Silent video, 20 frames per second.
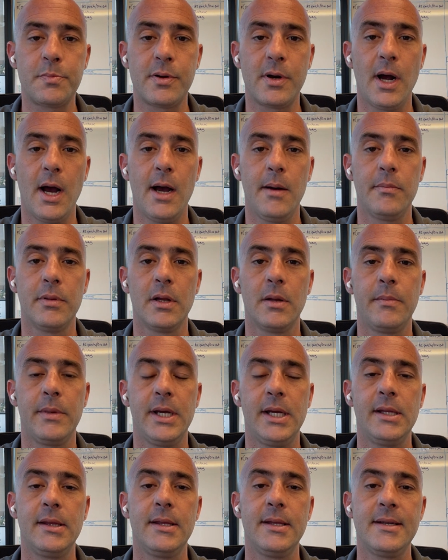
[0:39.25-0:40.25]
problem
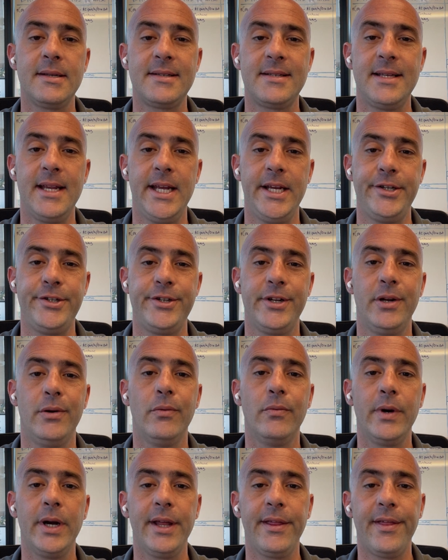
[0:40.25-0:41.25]
in this
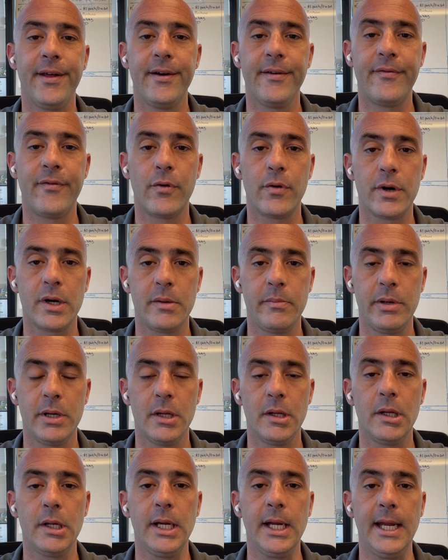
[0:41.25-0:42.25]
nation with
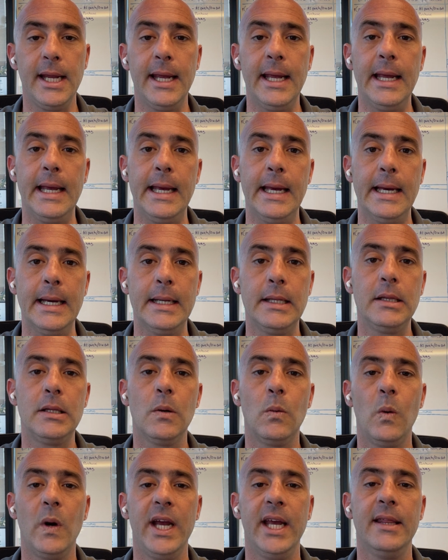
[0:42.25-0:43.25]
affordability and
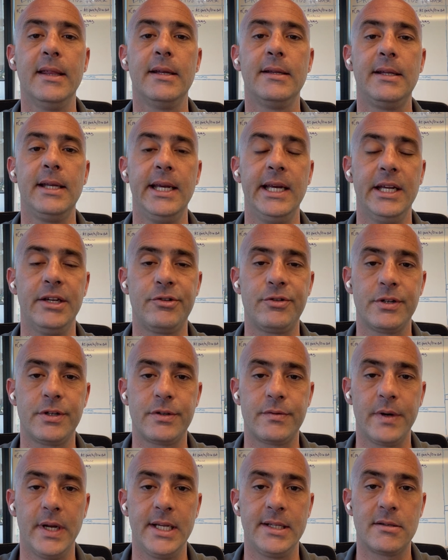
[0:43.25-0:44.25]
the way that the
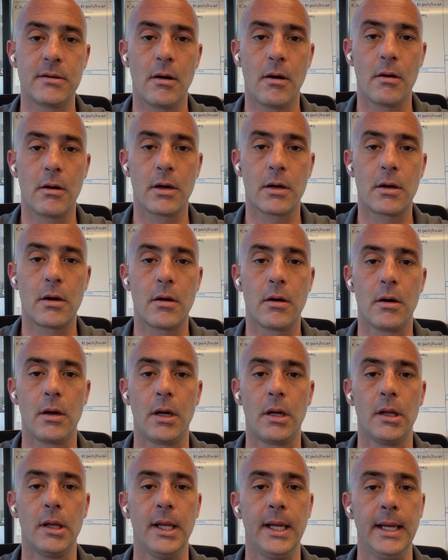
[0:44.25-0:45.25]
interest rates are
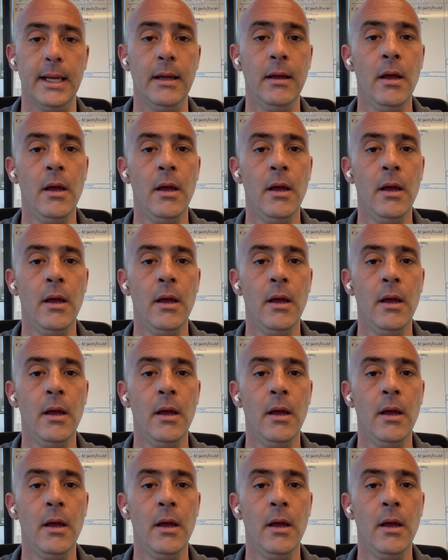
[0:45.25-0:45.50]
currently.